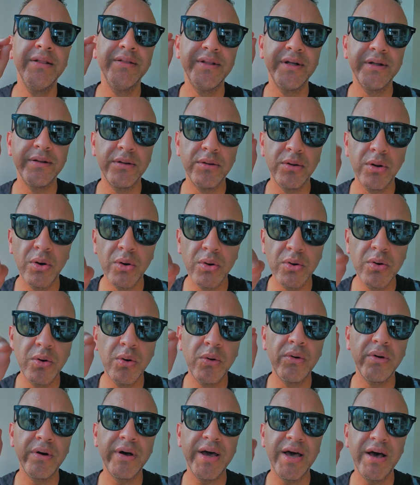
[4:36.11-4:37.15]
the
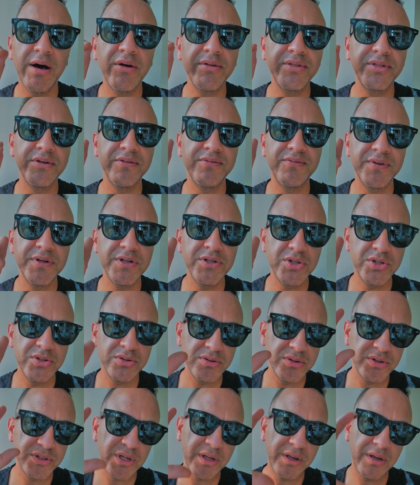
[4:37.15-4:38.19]
local health
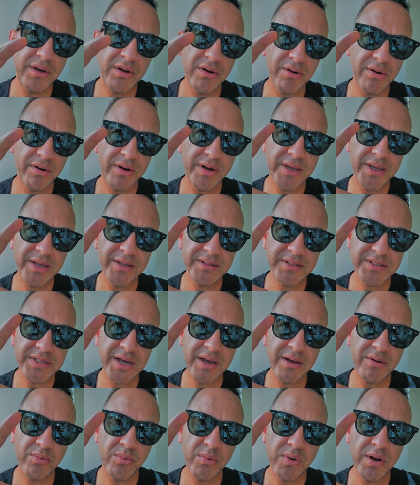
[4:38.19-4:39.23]
officials here in
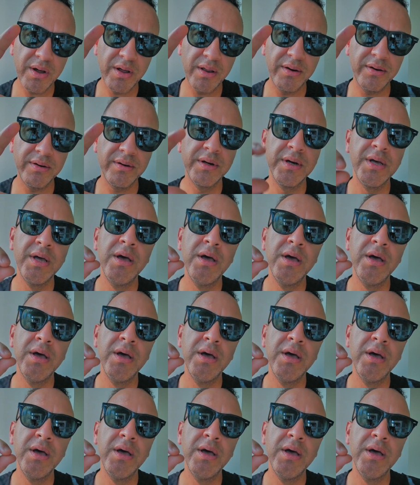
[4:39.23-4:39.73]
Taiwan